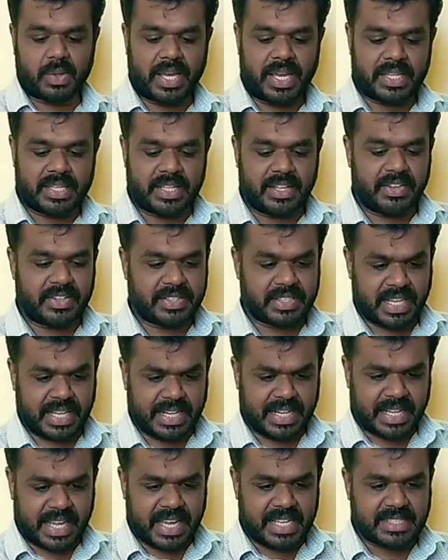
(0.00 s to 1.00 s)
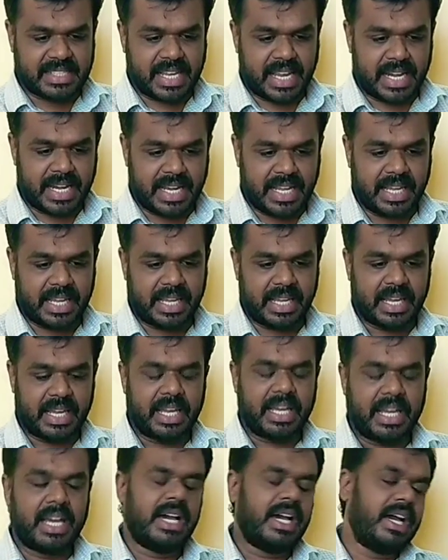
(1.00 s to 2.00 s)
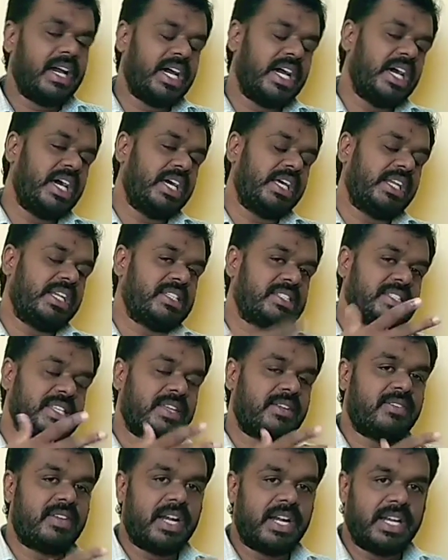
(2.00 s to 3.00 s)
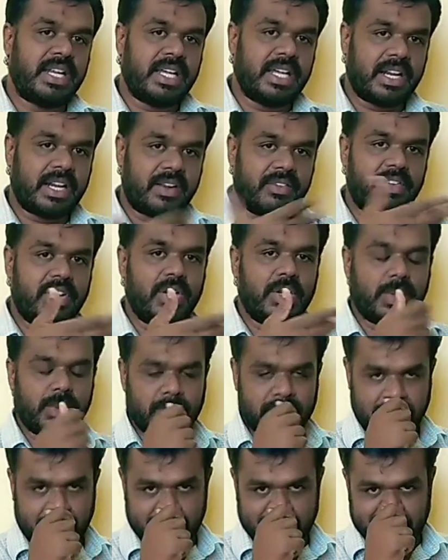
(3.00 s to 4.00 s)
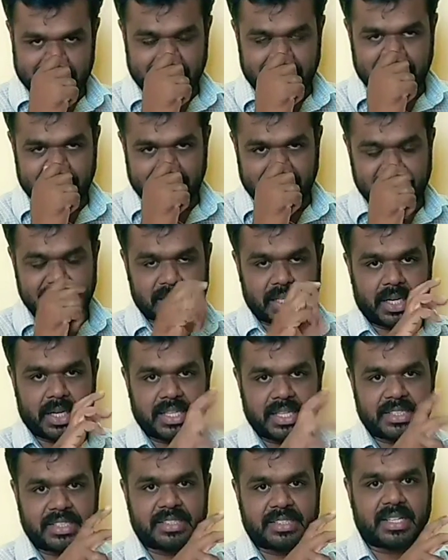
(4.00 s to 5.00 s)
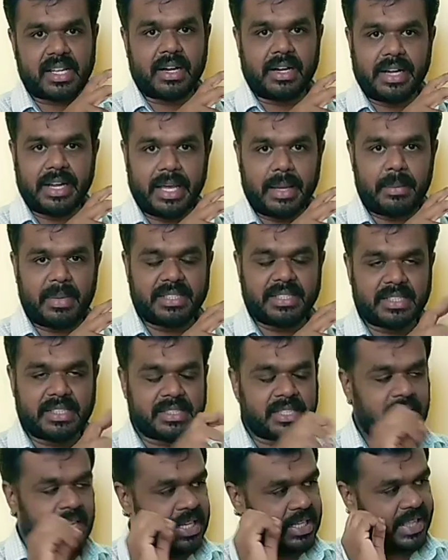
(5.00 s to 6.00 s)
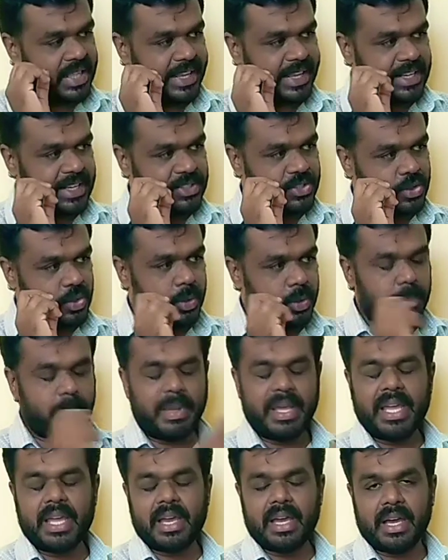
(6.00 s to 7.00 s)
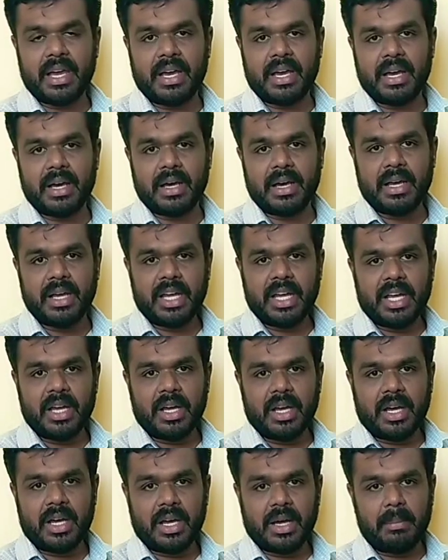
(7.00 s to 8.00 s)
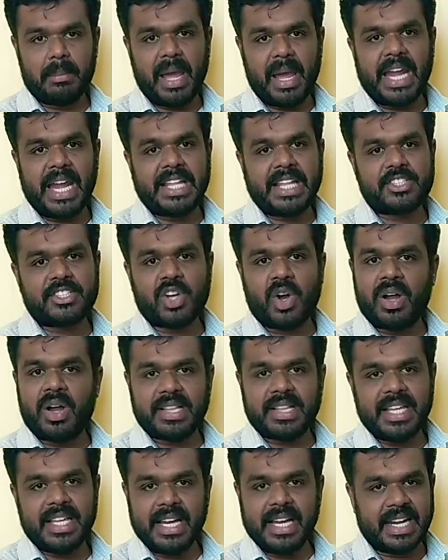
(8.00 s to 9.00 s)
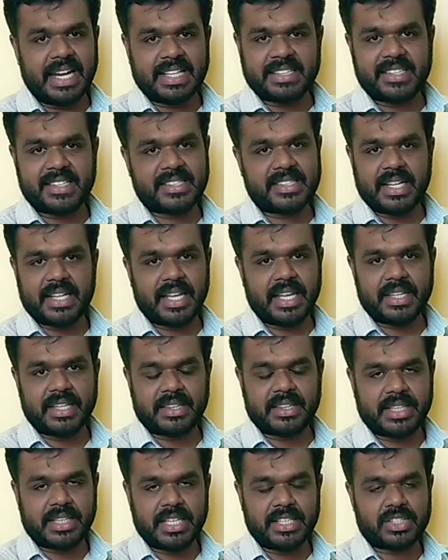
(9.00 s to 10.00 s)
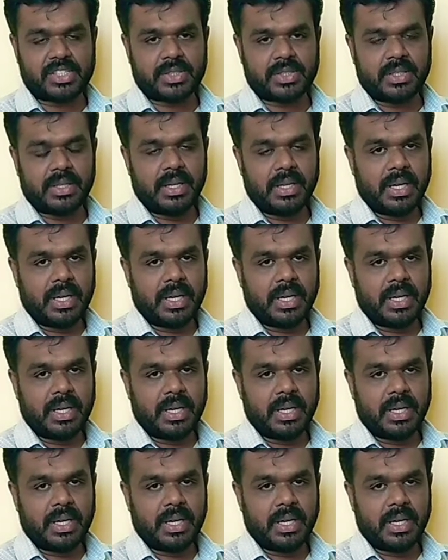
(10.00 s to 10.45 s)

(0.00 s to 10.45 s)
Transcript: Okay, is in case any reserve and revenues, is there any shortages or damages, they can should be manage all the necessary things